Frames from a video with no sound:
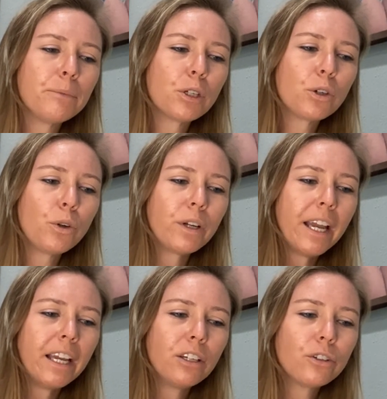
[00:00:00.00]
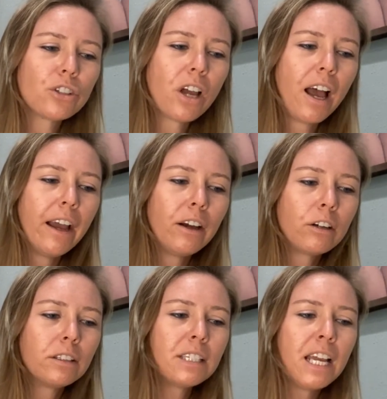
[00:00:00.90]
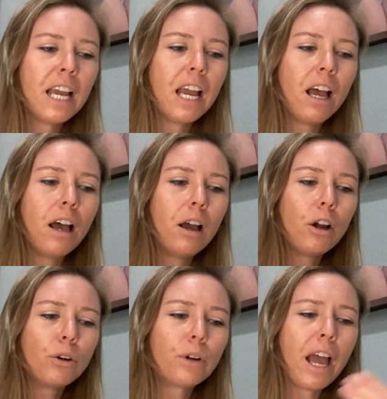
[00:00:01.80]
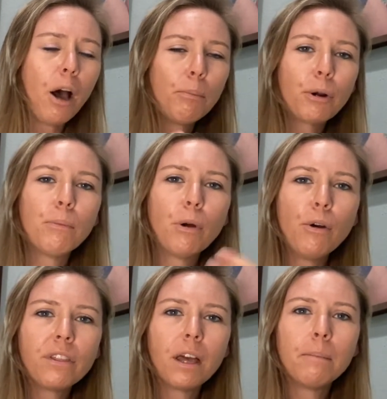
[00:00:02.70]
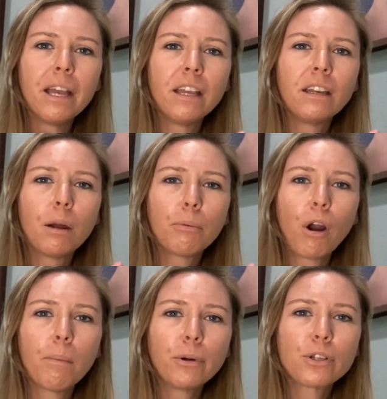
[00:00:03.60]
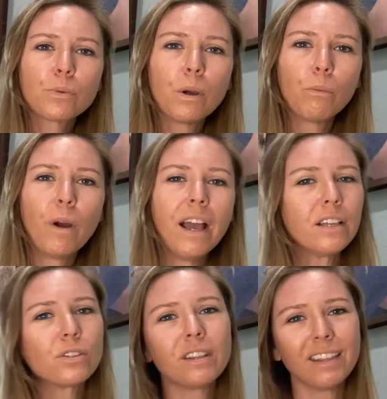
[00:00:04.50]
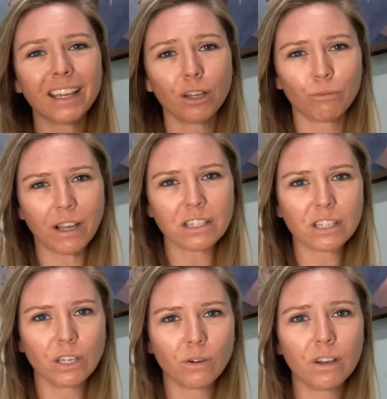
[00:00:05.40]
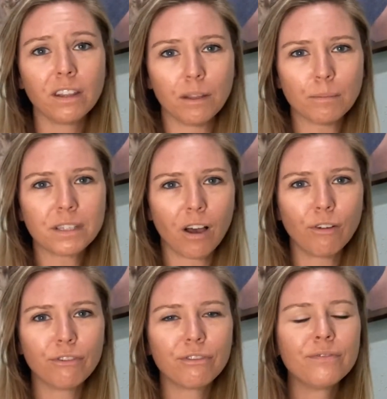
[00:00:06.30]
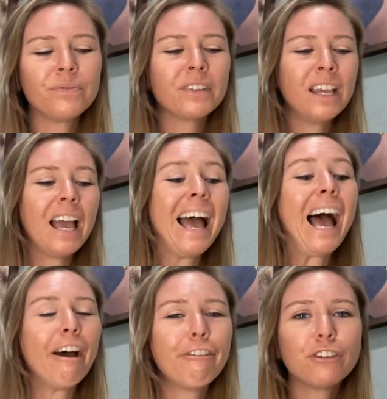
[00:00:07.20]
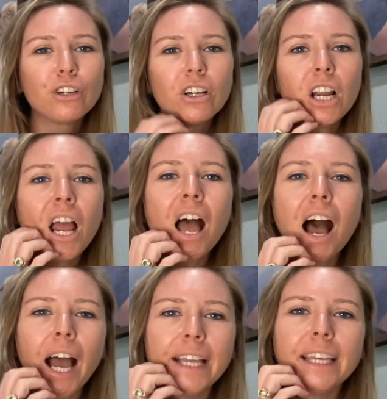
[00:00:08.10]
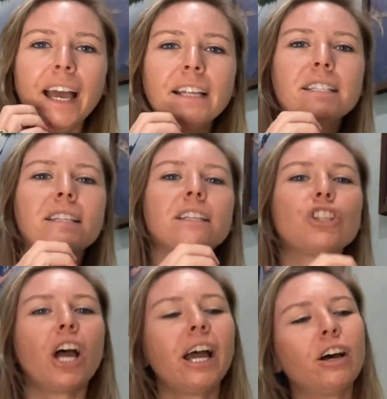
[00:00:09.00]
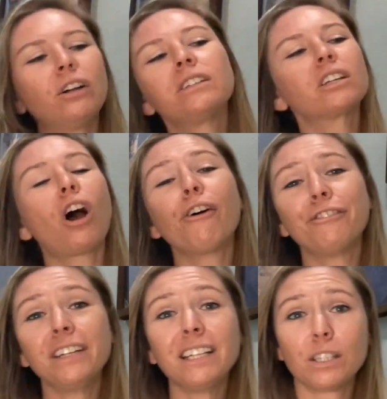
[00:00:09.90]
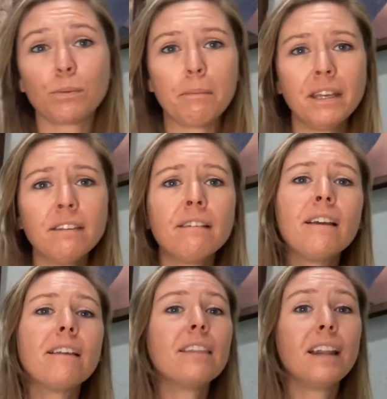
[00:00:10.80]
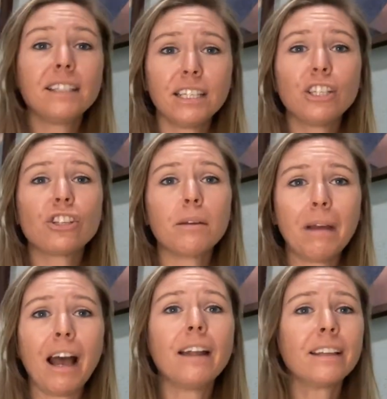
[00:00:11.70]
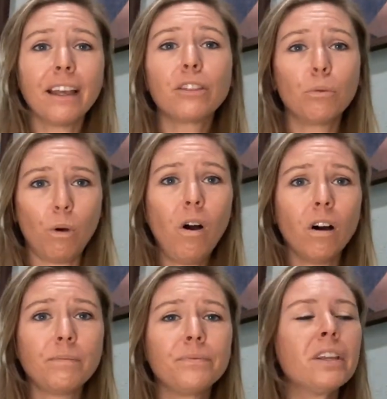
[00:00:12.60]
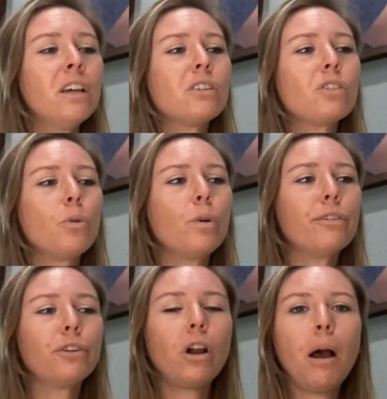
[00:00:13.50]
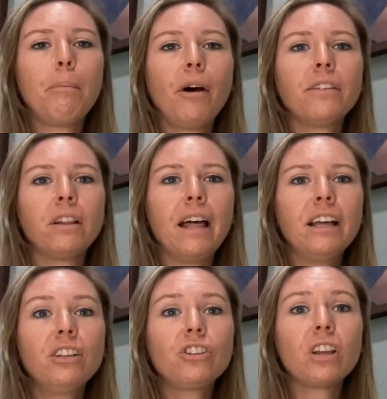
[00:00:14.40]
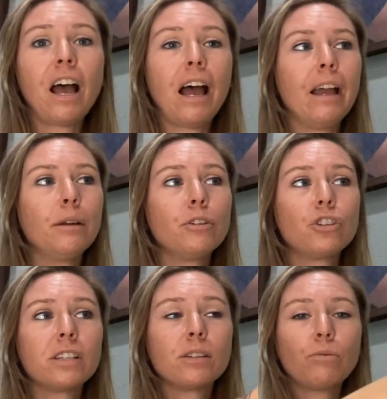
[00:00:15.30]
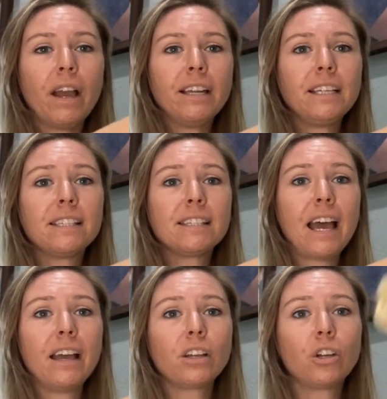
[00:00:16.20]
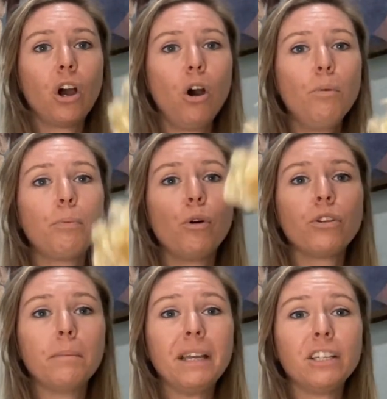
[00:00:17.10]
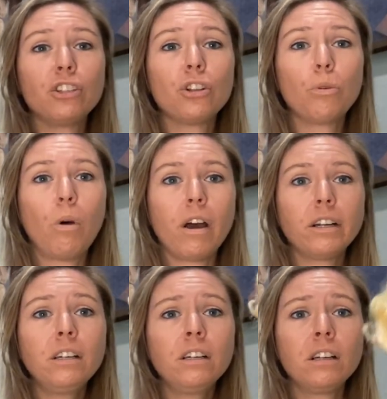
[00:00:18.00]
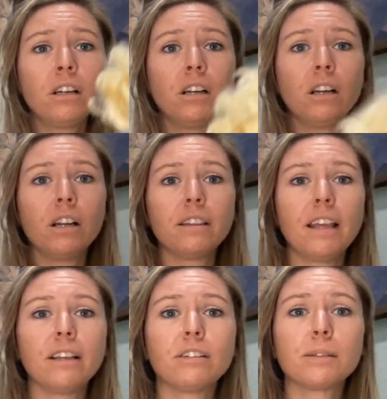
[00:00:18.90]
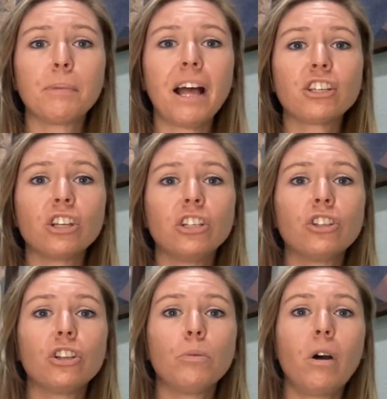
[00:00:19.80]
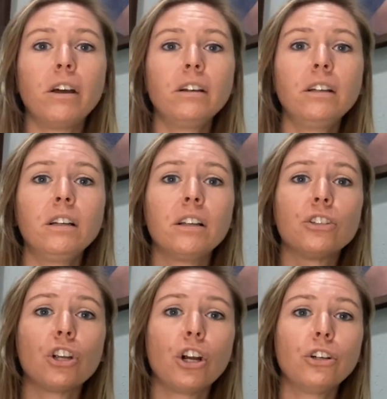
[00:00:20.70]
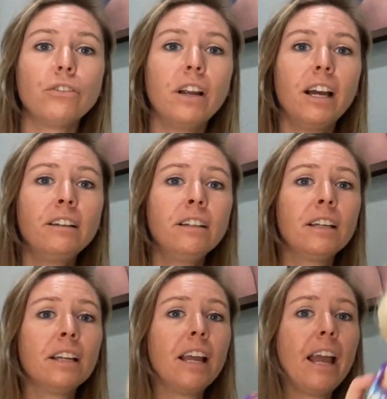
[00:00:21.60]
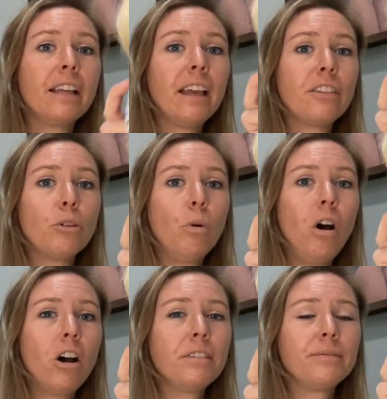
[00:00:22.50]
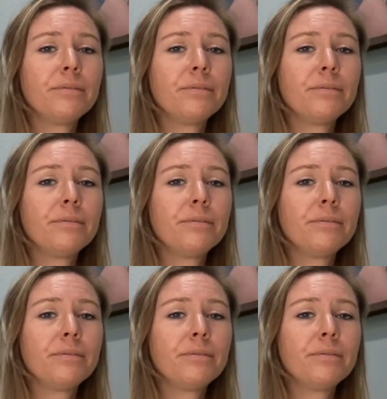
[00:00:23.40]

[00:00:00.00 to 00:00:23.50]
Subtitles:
create your child or help promote them in a proper swim way so that they can rescue themselves. After I get the child confident in swimming, then I teach them how to get the wall. So if you're up on the ledge, I just ready, set, go, pull them into the water. They splash into the water, turn around, and get the wall.